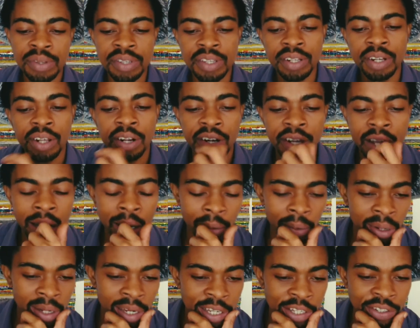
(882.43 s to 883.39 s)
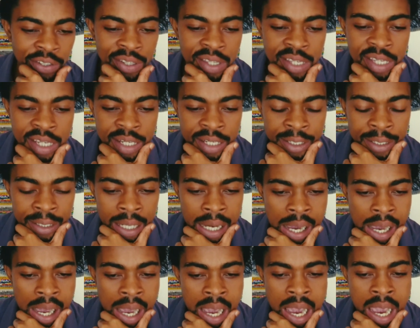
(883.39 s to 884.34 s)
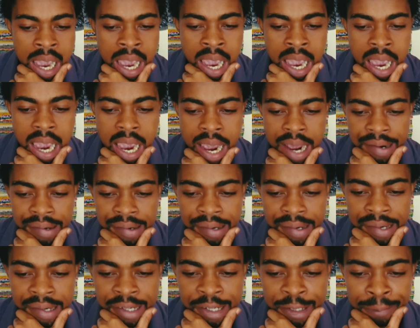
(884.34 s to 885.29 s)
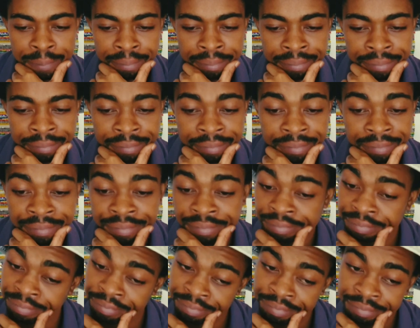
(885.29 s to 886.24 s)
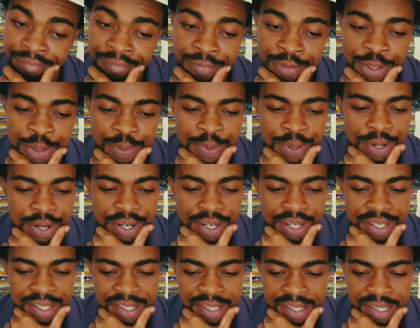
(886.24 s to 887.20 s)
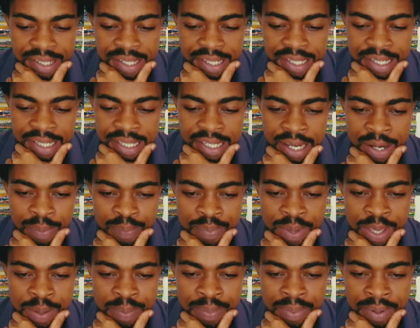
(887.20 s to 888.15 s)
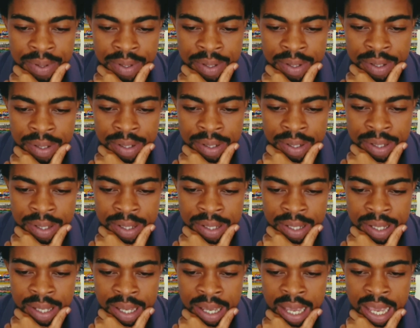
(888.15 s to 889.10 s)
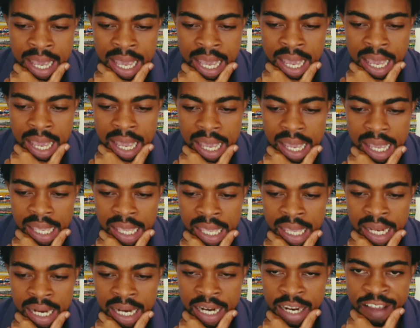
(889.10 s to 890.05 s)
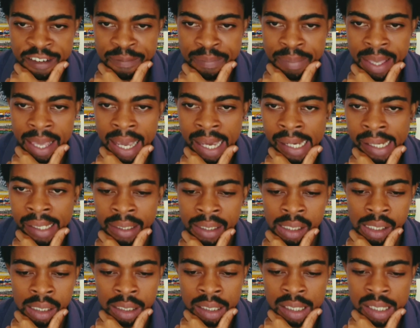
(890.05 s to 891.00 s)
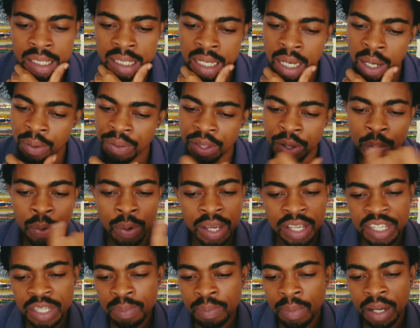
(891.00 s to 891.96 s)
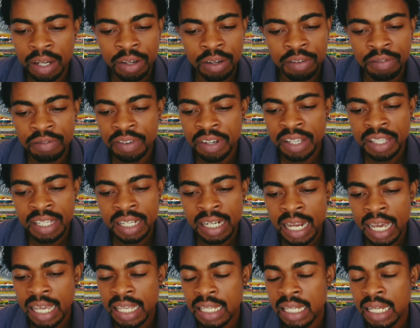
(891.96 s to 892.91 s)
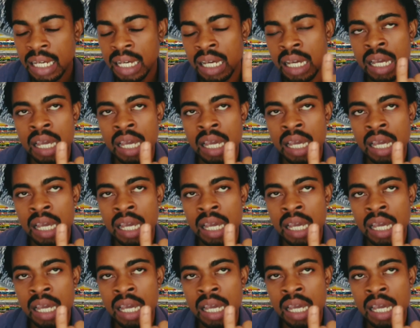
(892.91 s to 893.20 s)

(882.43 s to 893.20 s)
there's a lot of calculations here. And to be honest, this is how people get left behind. This is how they waste money on fertilizer.